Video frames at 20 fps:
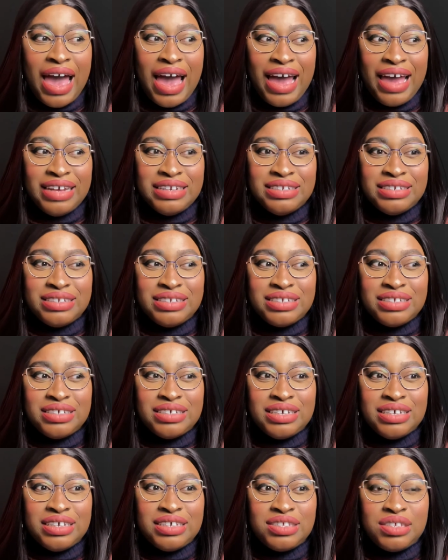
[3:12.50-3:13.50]
and
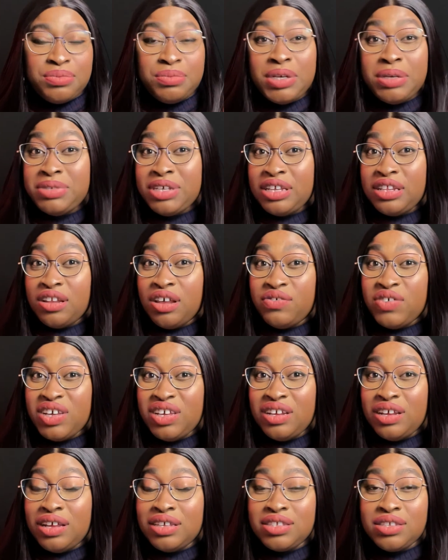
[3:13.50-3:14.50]
sometimes I love
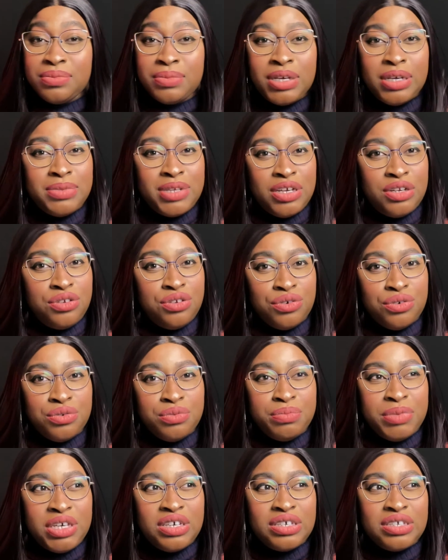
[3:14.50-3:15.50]
it, sometimes I
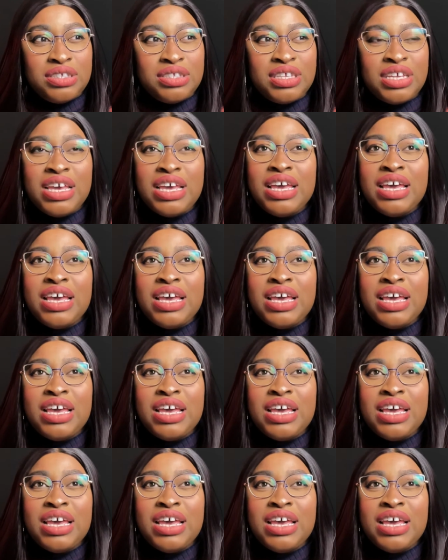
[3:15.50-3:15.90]
don't, because